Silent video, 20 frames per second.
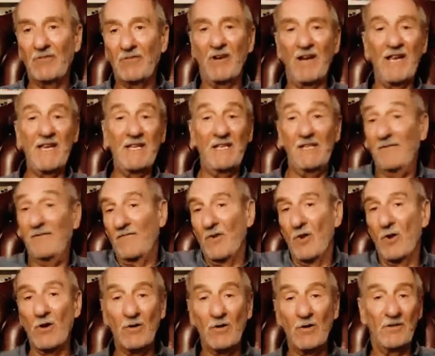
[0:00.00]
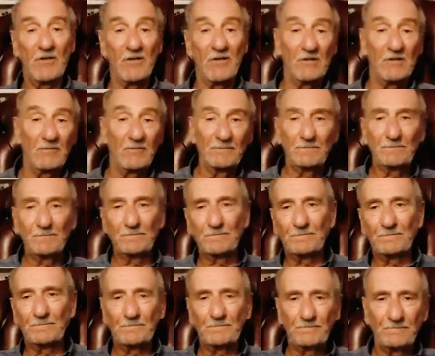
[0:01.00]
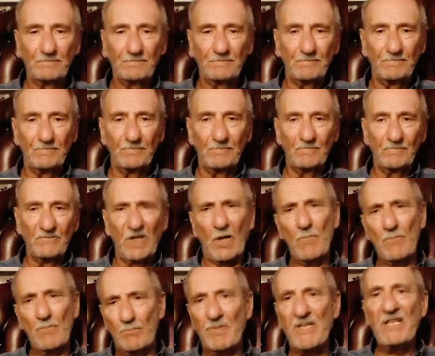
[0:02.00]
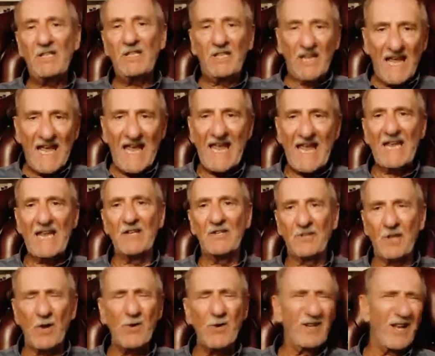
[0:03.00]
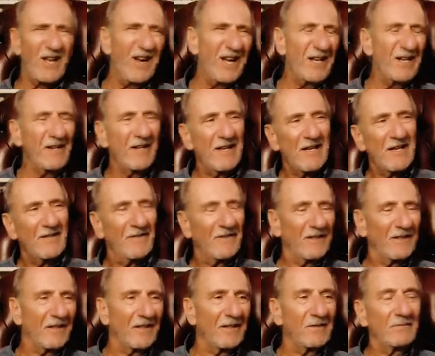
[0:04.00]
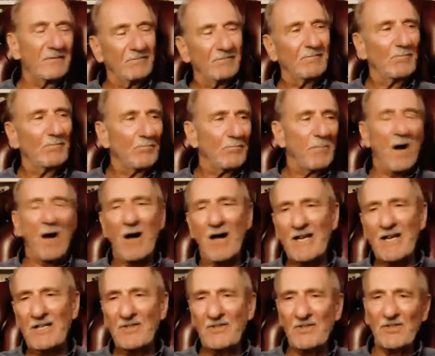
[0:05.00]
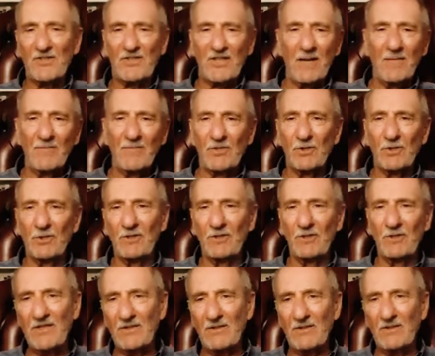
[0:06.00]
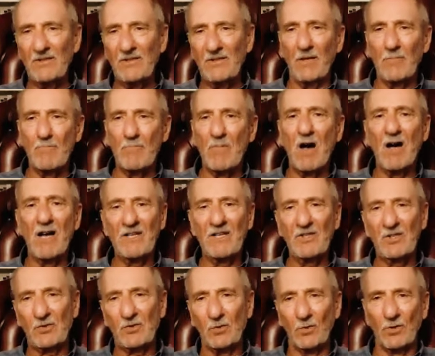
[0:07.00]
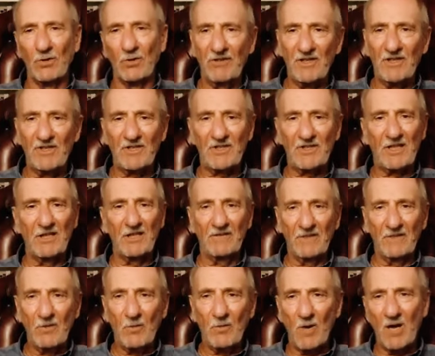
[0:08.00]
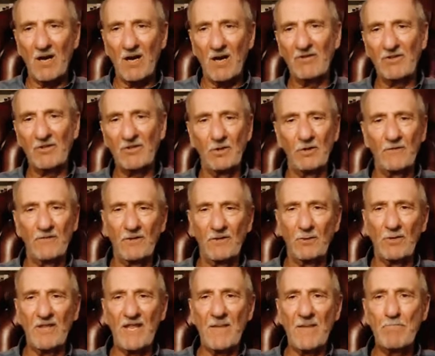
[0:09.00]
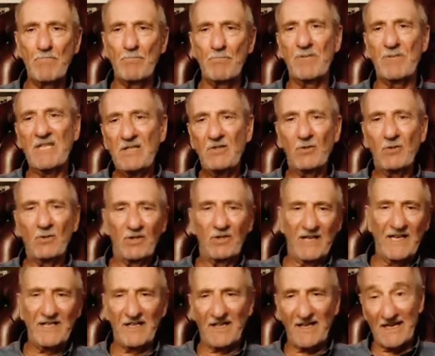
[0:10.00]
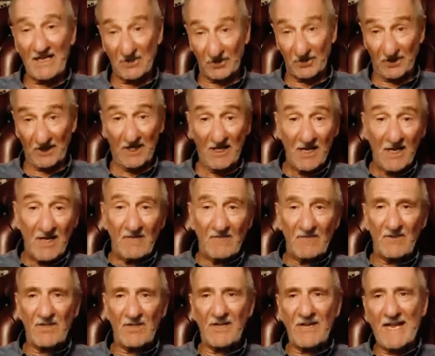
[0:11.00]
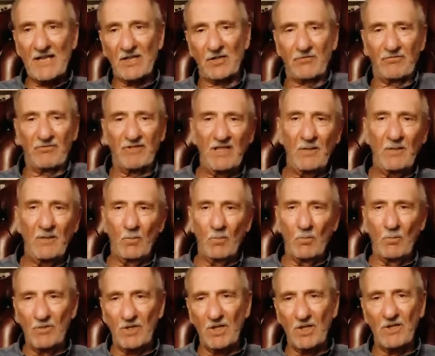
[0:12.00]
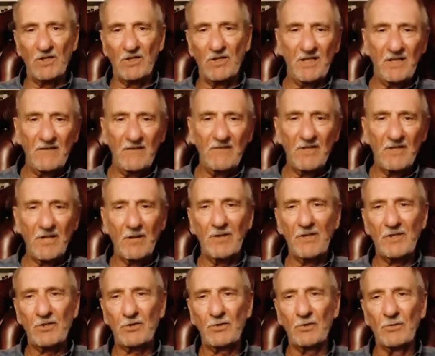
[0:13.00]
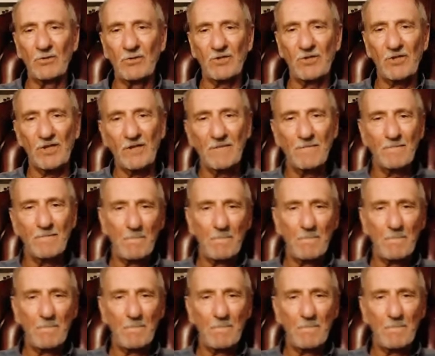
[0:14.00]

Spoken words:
Great. If not, not. Don't beat your head. Don't kind of, you know, buy into some sort of, you know, mind story that self-inquiry is good for you and then beat your head against it for the next 3 years, even though it's torture.